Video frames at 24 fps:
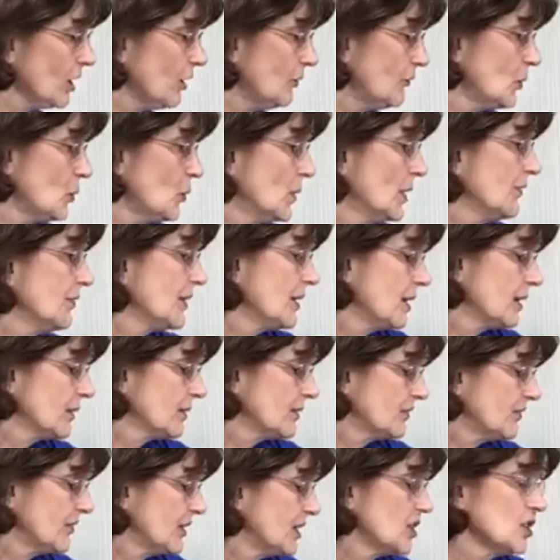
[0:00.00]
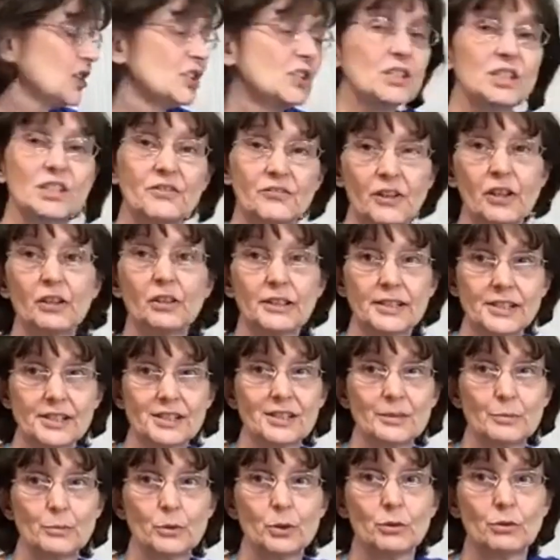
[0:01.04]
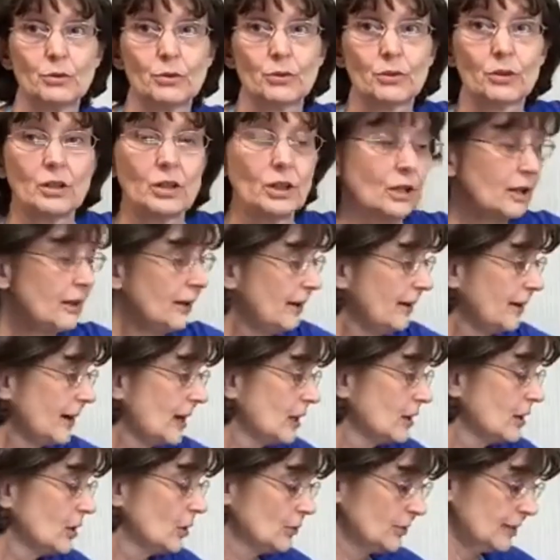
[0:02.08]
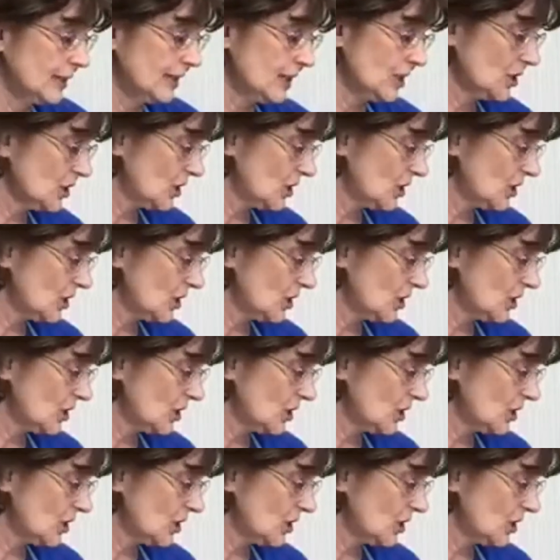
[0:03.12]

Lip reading: For one thing, the finish is fairly smooth, and I don't need